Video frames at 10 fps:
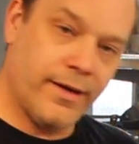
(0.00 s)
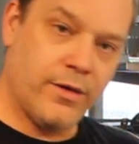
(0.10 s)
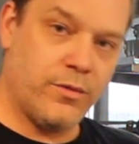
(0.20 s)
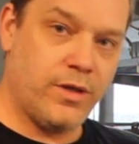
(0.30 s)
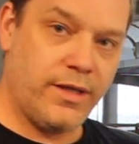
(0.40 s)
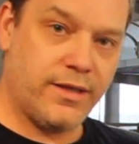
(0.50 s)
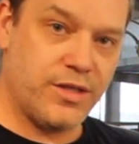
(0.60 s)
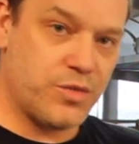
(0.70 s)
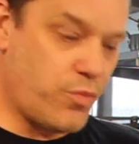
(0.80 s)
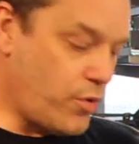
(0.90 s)
And really at
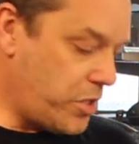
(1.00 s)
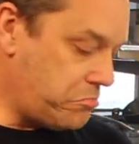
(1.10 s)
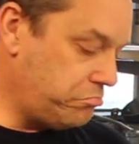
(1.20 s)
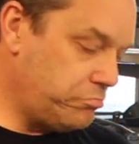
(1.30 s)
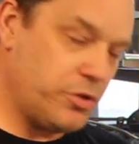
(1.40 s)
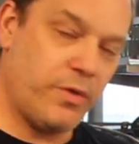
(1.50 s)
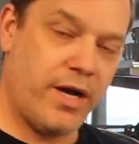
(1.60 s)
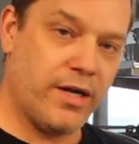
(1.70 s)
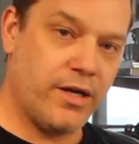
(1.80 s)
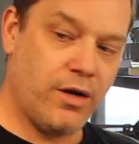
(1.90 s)
this point, you're
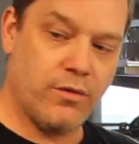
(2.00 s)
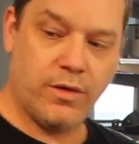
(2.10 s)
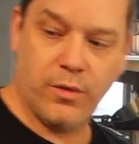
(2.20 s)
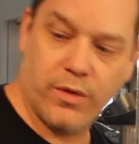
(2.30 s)
ready to go.